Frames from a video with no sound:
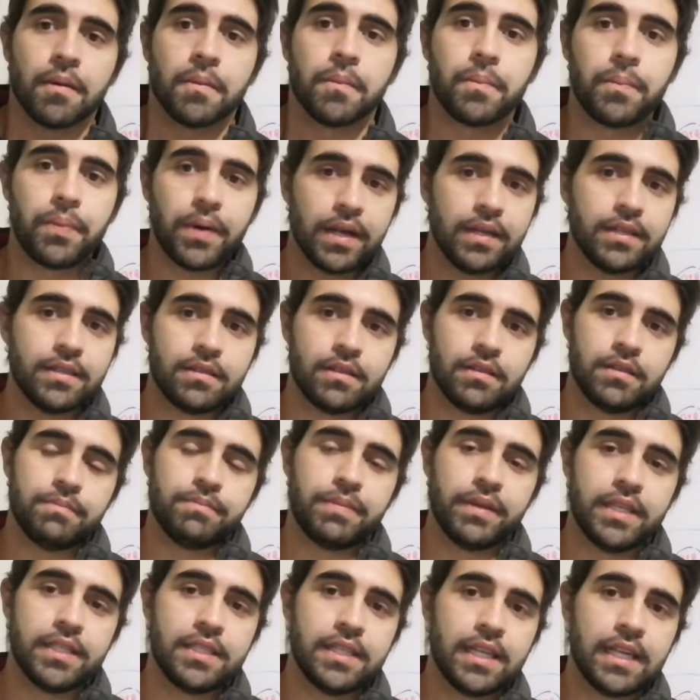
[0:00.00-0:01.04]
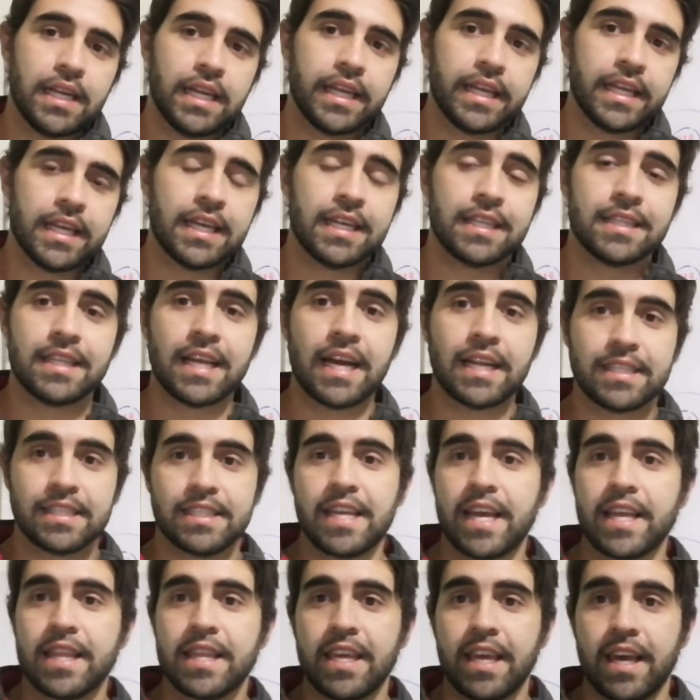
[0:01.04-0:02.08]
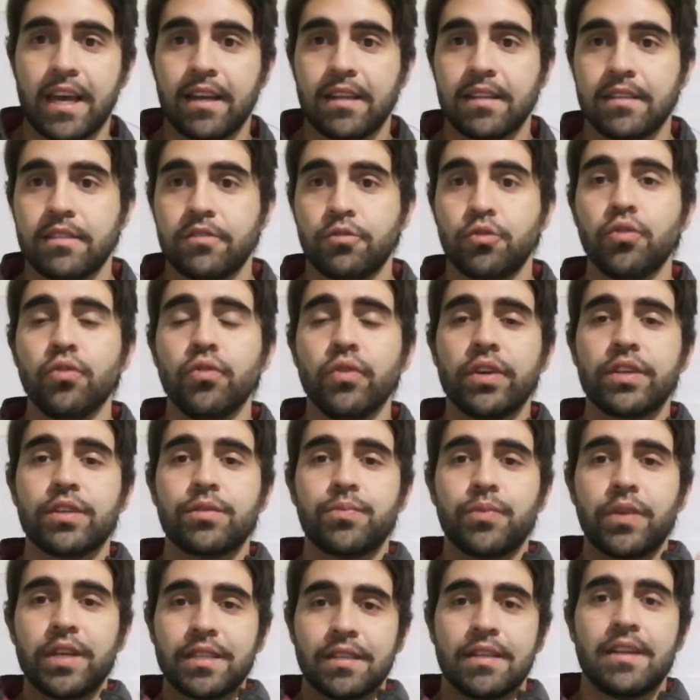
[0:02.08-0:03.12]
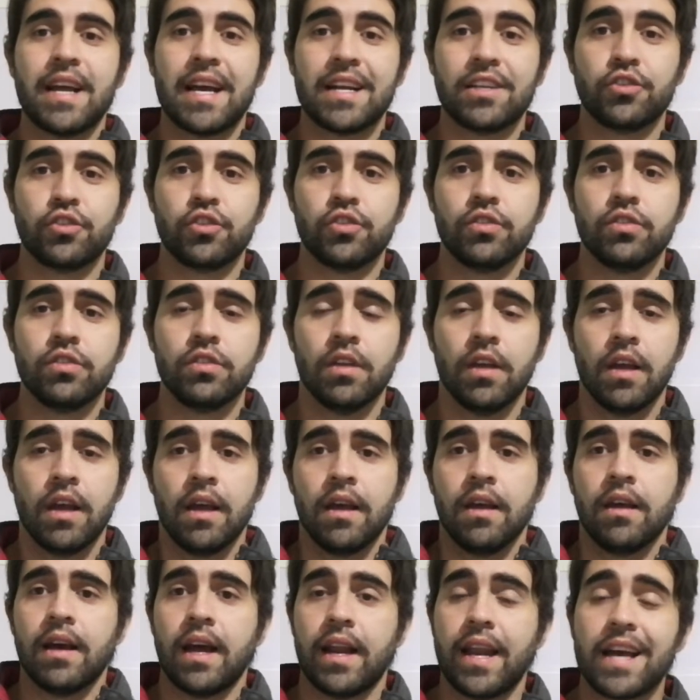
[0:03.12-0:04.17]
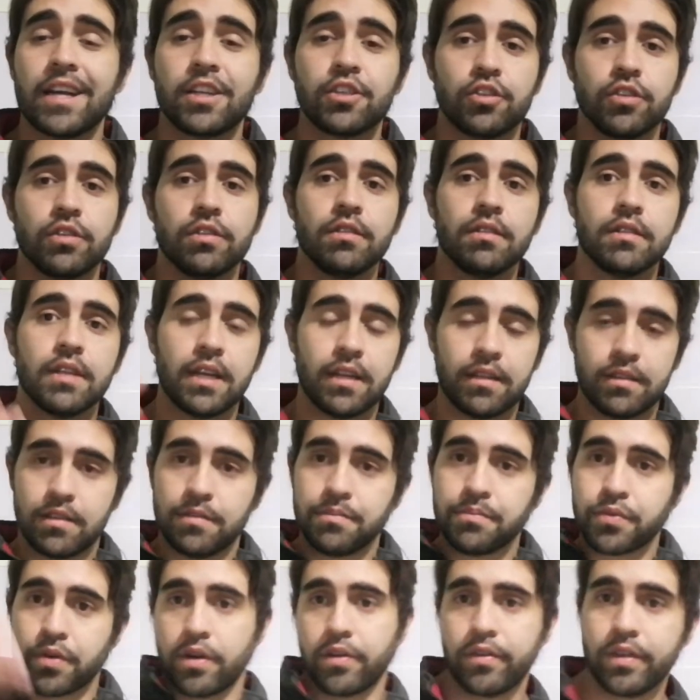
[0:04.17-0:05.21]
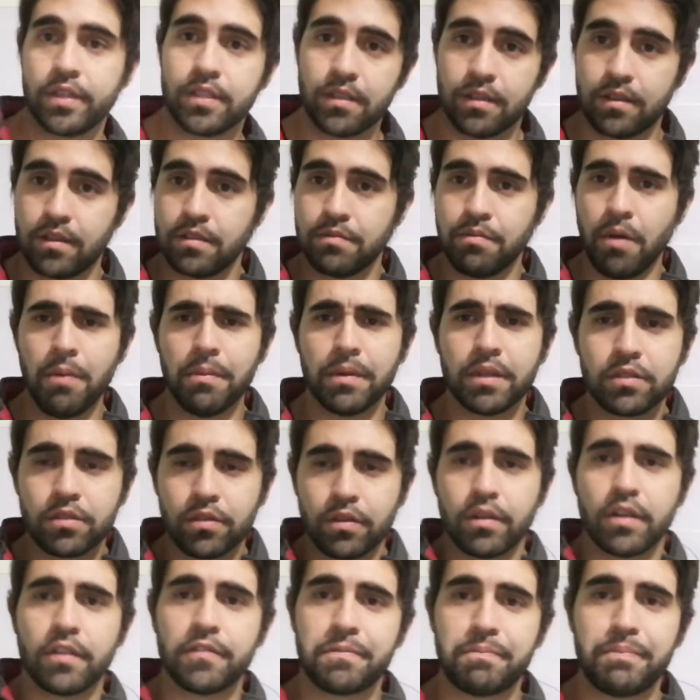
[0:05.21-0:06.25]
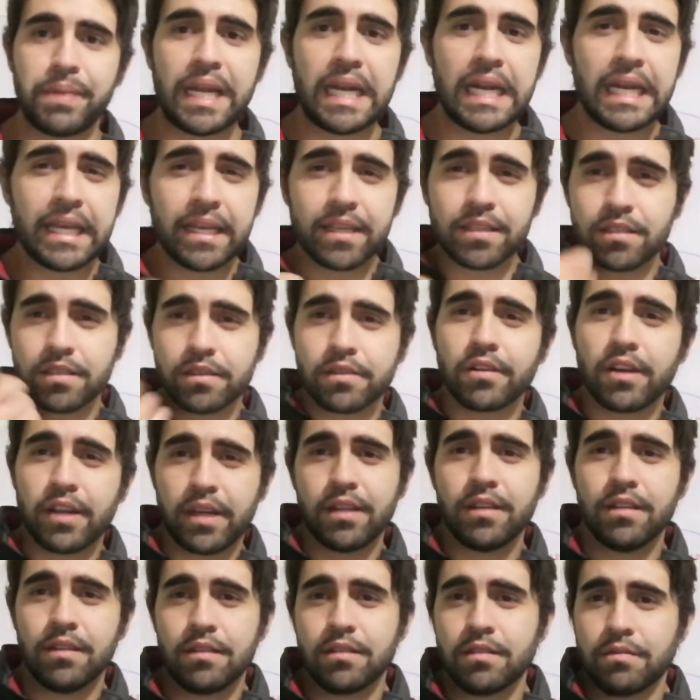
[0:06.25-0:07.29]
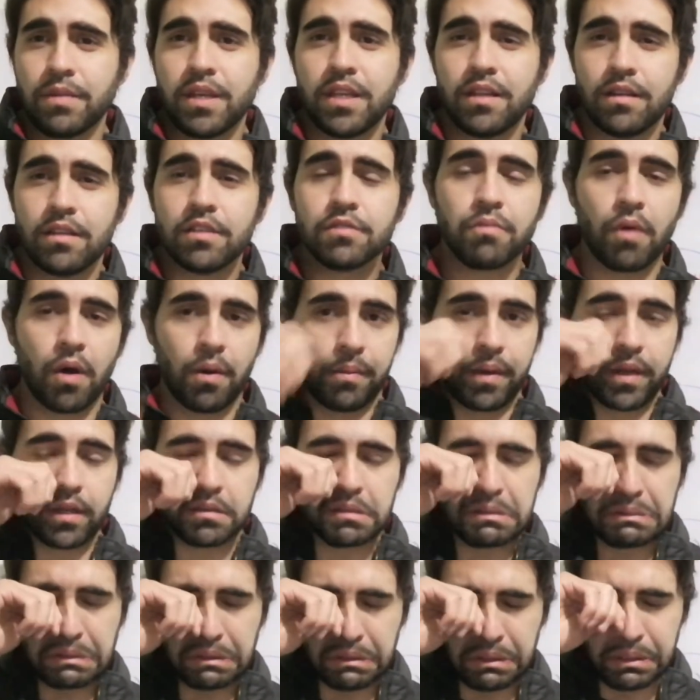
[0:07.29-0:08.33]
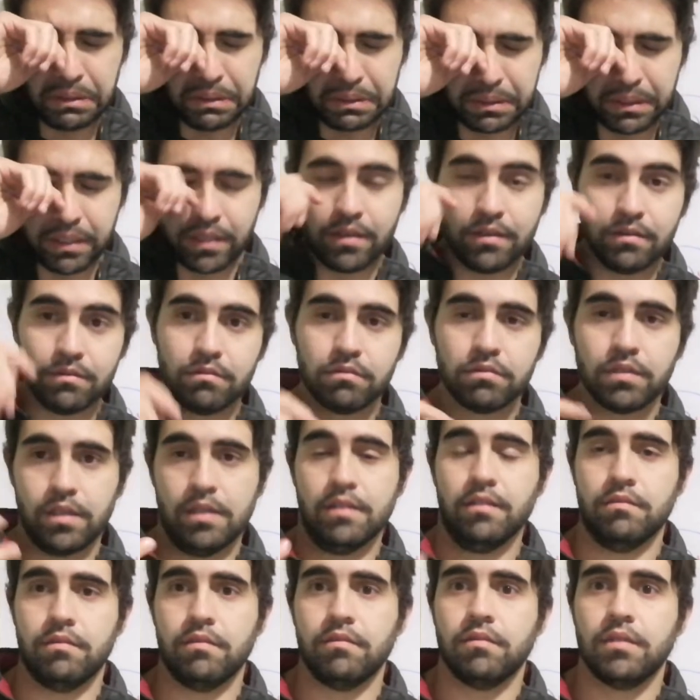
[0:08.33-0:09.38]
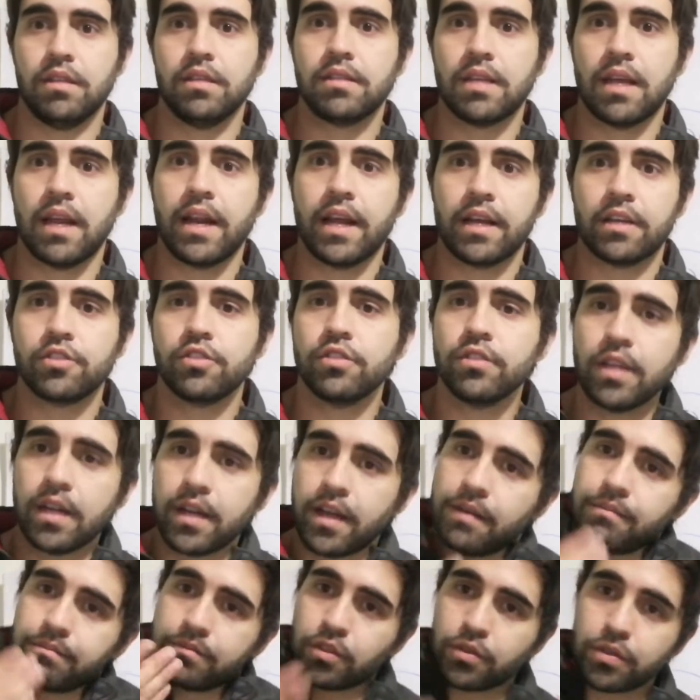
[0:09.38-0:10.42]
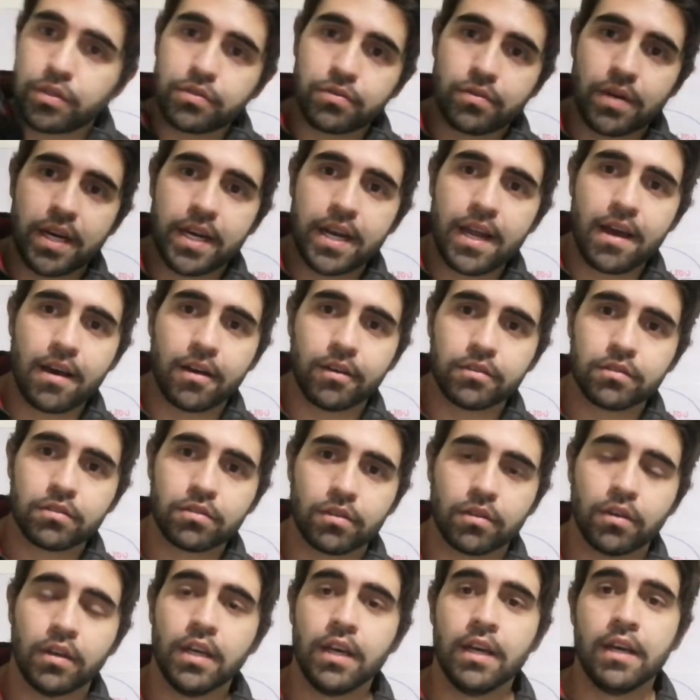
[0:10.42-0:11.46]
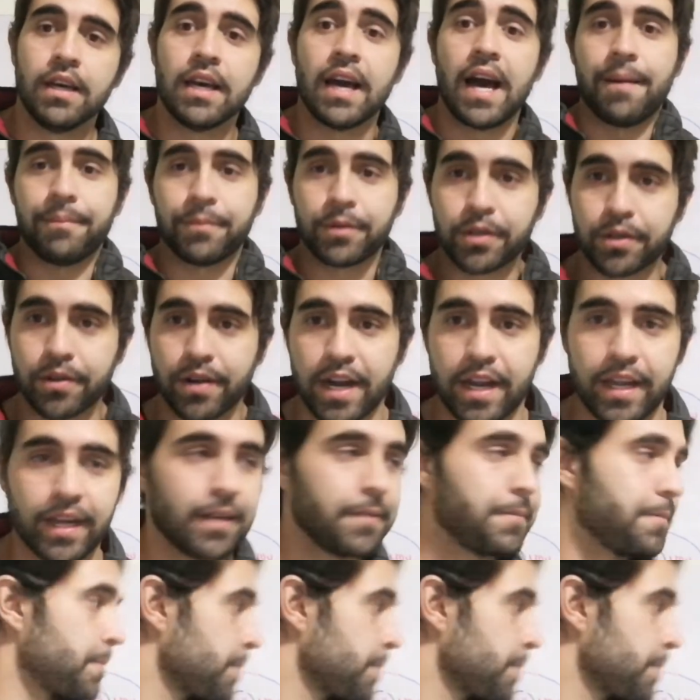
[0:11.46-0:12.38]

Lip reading: But basically, that's the idea. To express an action that is in progress in this moment. So if Billy is crying in this moment, well, it's an action that I'm doing right now. So I'm crying.